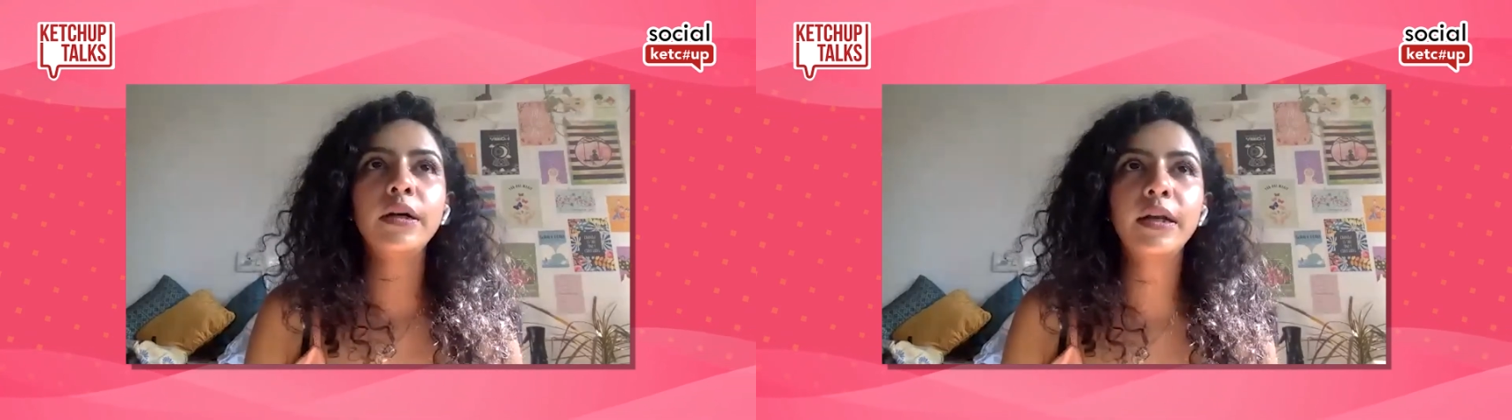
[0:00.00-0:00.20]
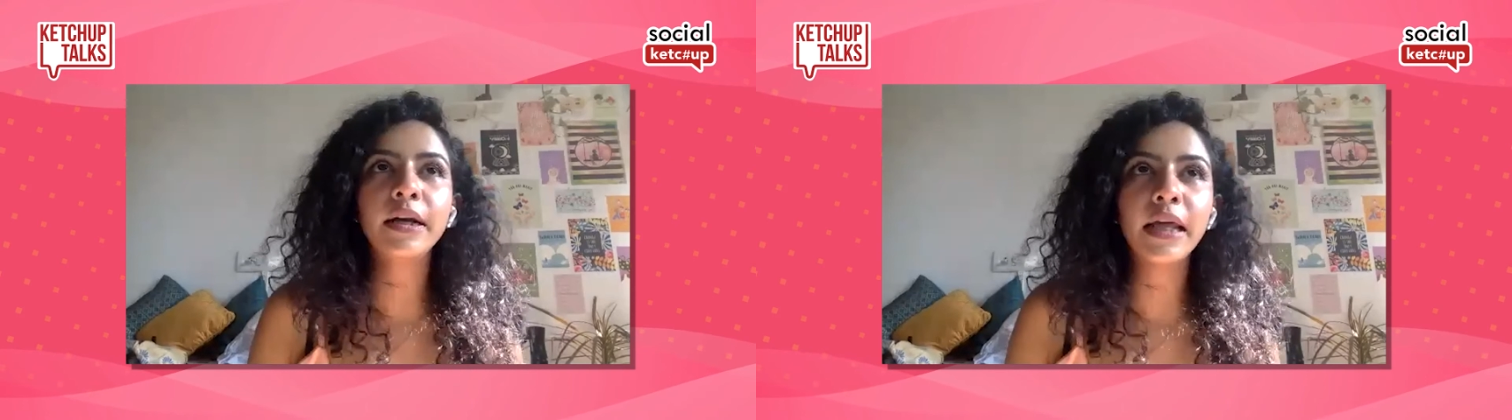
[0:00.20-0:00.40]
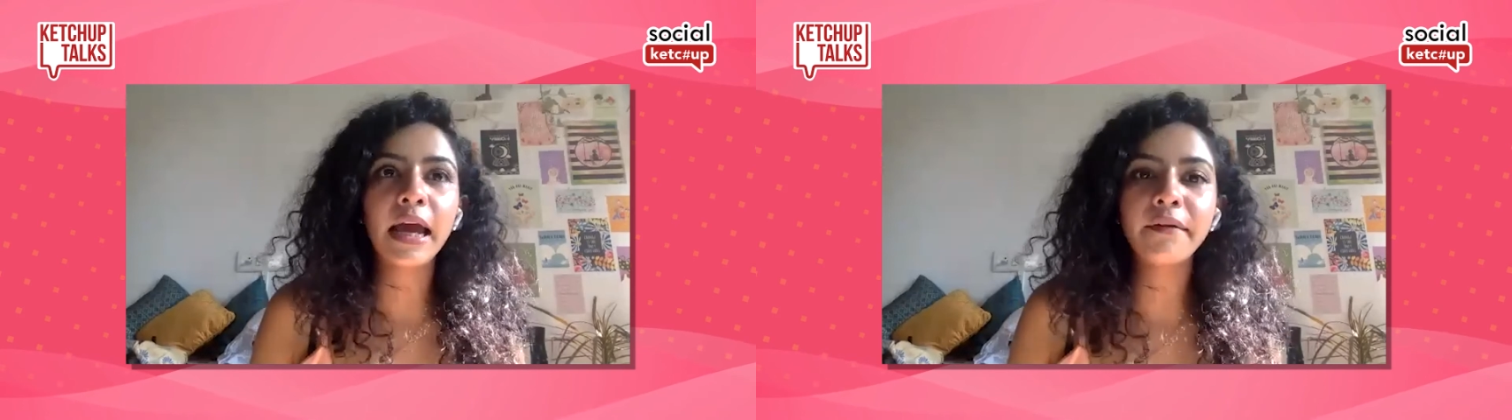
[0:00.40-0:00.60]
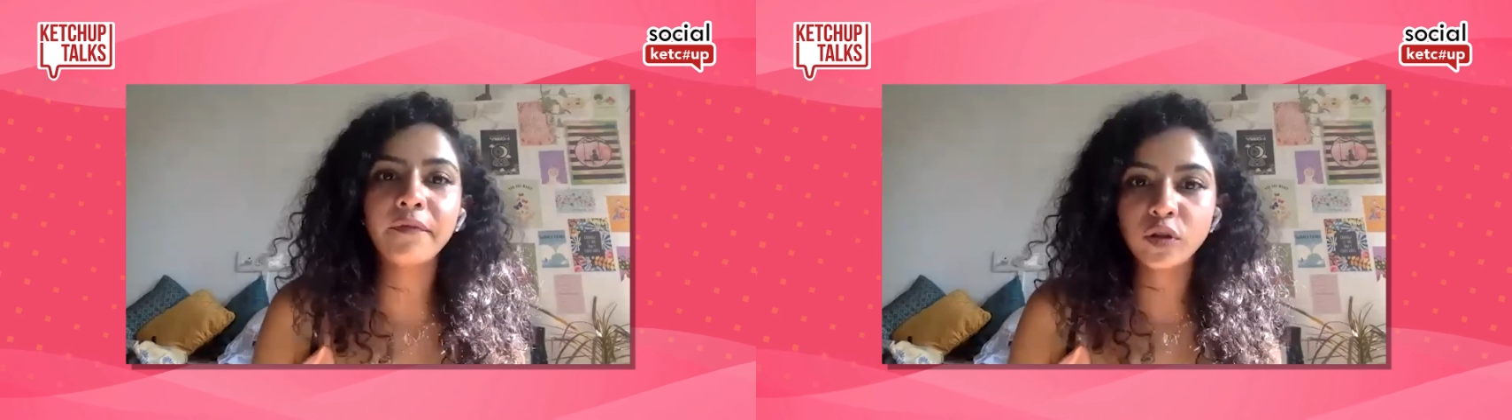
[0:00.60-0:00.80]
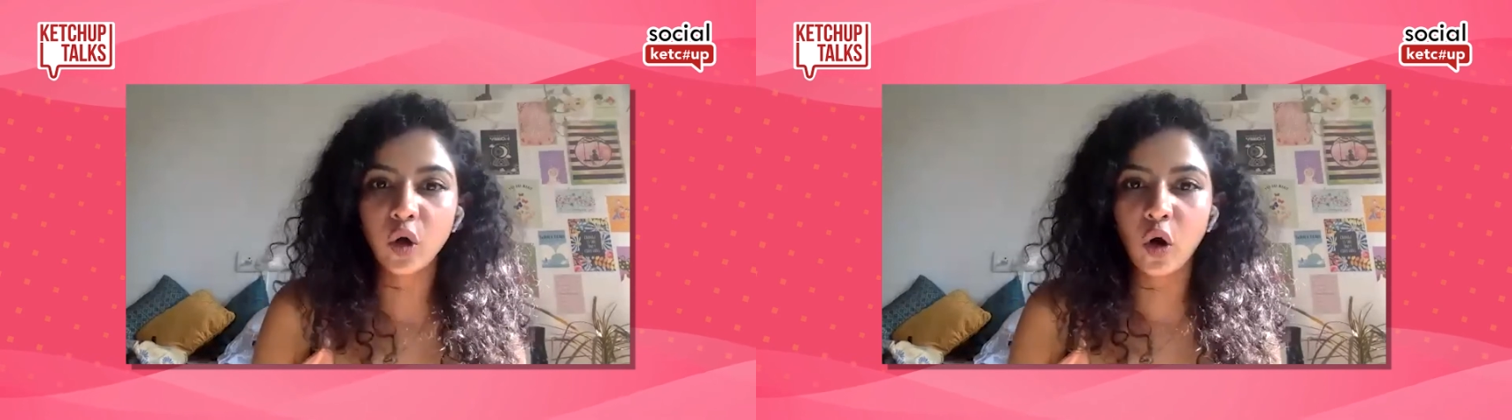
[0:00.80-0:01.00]
didn't have
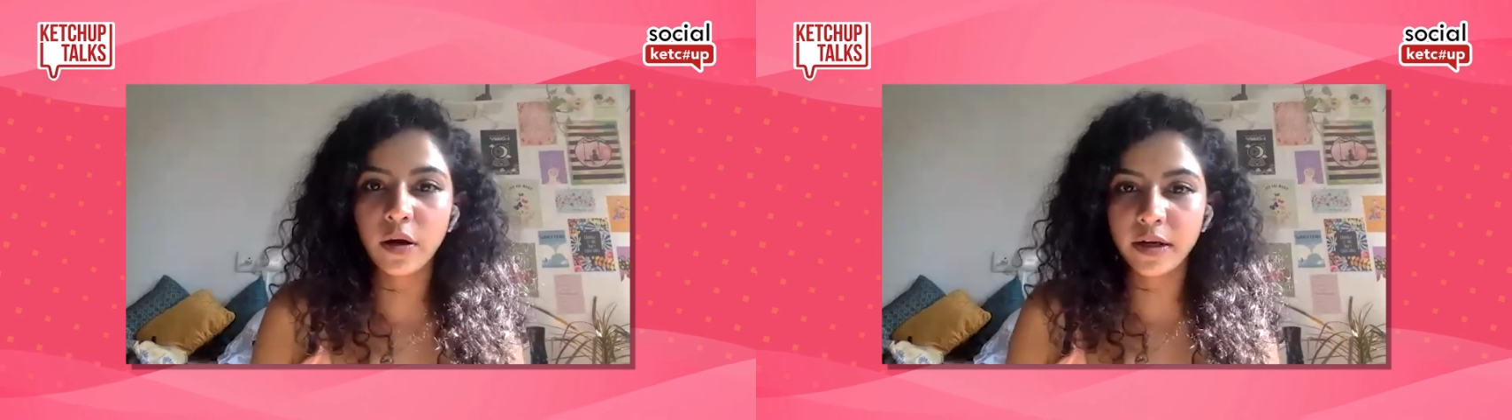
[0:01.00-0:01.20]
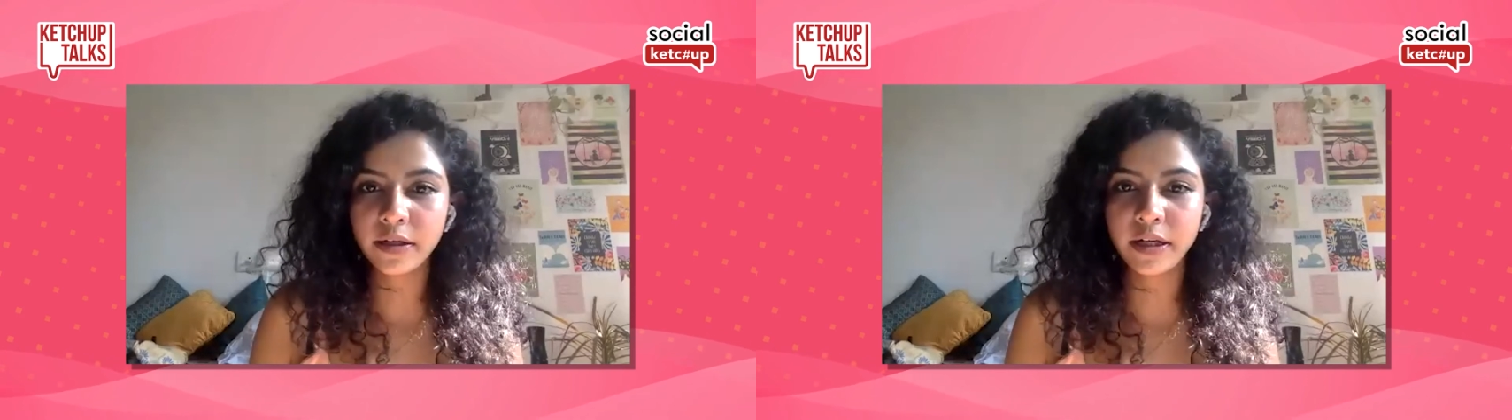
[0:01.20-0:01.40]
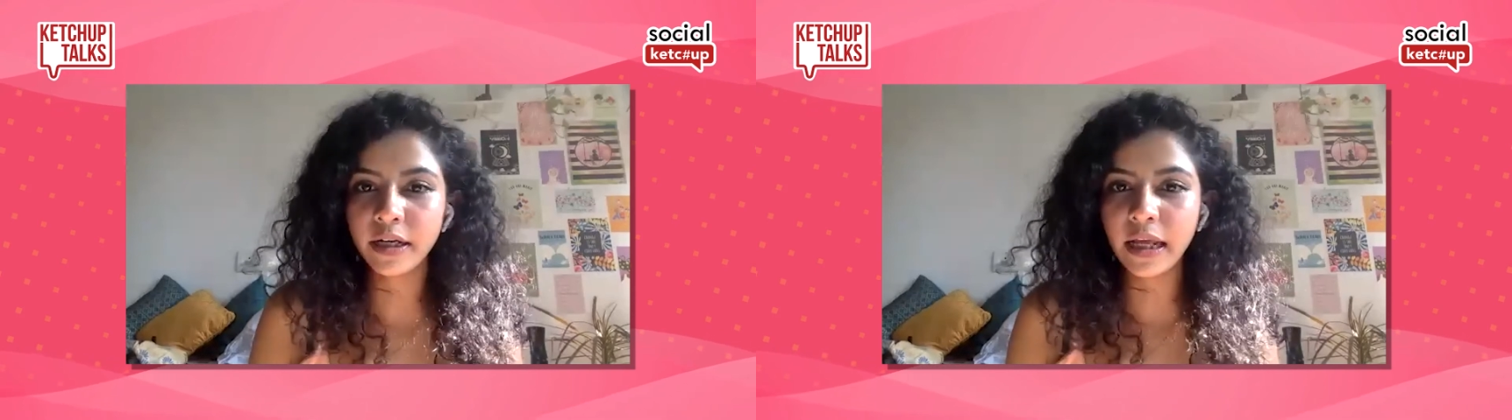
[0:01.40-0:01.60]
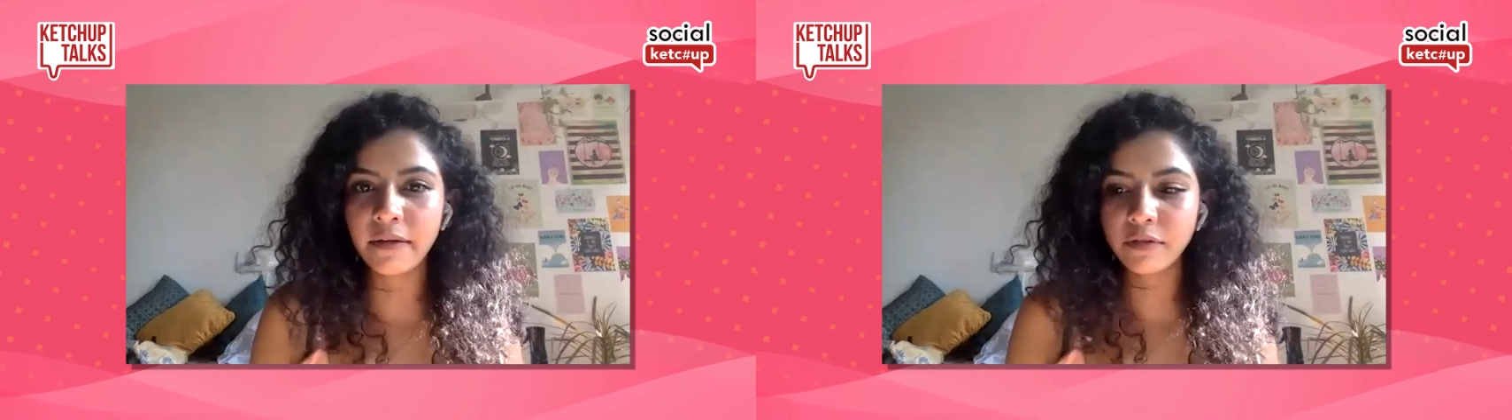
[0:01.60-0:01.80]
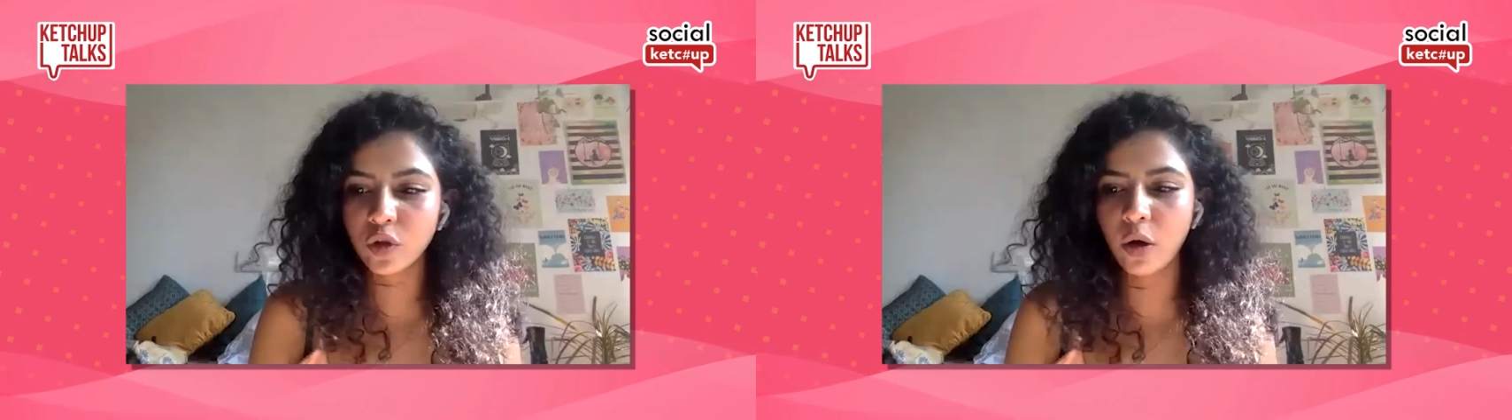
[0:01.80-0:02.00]
a job,
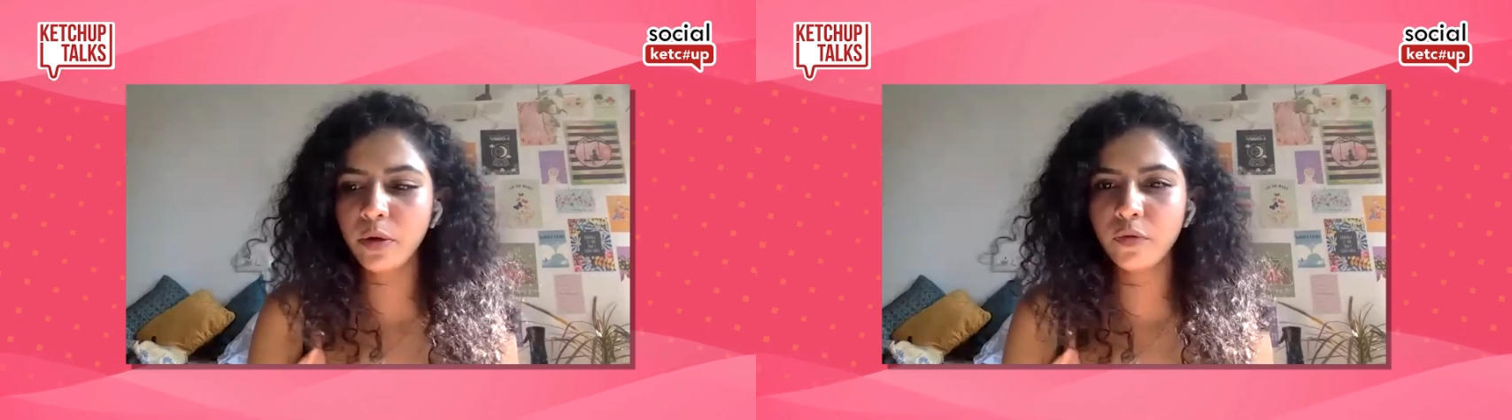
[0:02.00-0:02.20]
you